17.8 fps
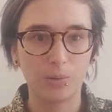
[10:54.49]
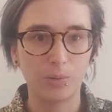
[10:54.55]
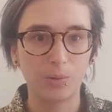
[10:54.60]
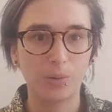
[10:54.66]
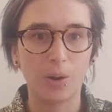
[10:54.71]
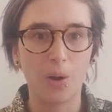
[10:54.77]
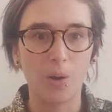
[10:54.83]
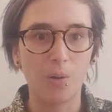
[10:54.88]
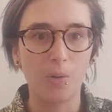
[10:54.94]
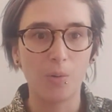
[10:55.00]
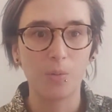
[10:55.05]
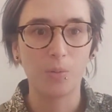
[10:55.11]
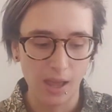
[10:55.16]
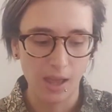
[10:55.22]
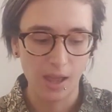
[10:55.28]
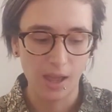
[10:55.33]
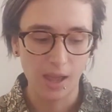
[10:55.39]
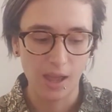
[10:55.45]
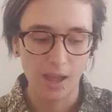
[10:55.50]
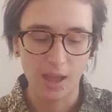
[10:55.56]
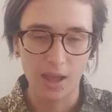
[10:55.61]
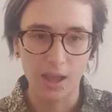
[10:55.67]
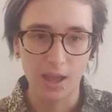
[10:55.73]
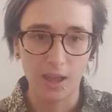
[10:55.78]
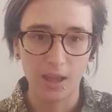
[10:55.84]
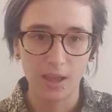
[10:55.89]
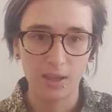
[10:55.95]
grow
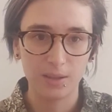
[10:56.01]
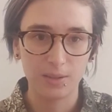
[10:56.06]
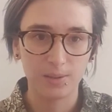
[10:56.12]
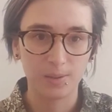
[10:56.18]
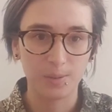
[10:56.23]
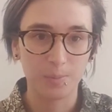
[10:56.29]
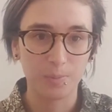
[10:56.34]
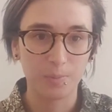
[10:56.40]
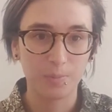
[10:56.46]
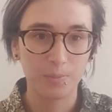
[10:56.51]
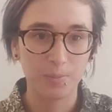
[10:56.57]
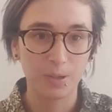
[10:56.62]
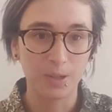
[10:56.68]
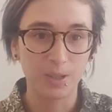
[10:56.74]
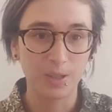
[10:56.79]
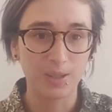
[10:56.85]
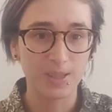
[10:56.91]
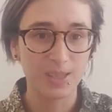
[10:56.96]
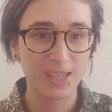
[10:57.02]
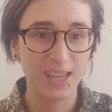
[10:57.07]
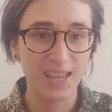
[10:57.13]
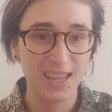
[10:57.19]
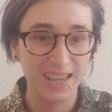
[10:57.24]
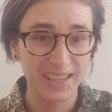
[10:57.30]
as a person,